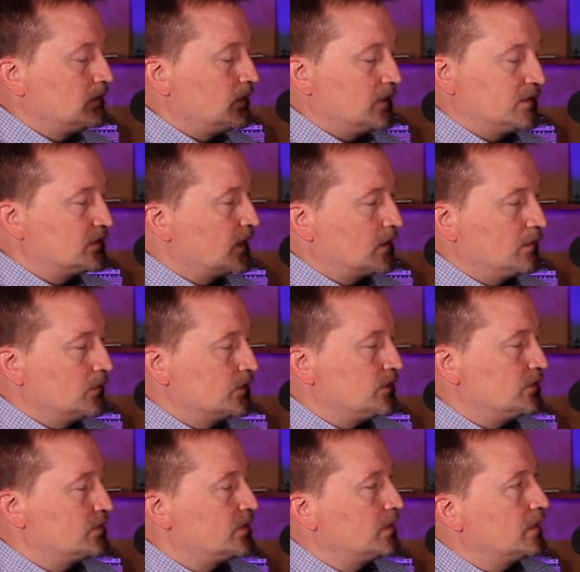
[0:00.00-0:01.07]
exactly what
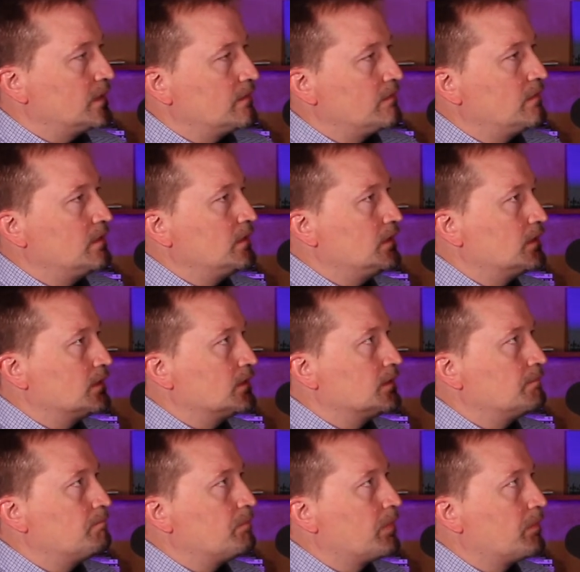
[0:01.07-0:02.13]
you said,
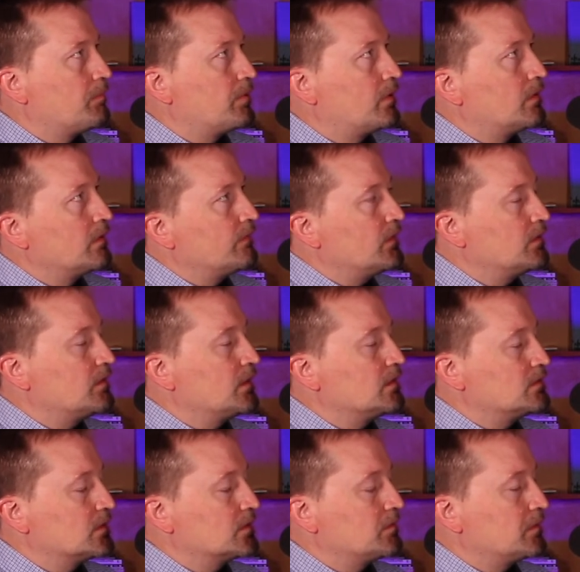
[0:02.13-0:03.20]
the part of the
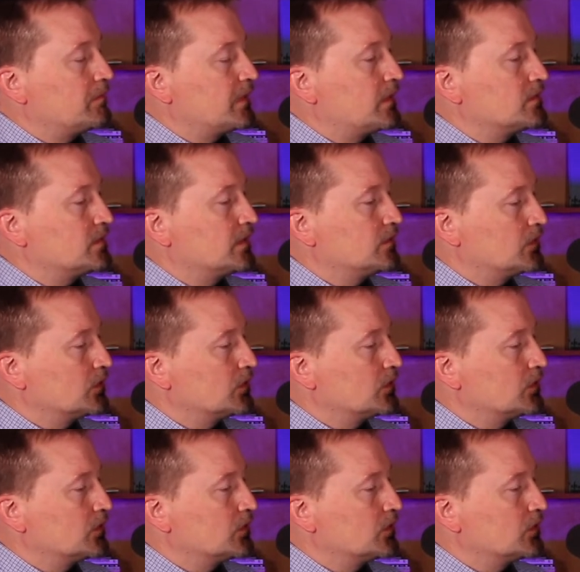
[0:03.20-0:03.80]
things that come to mind is like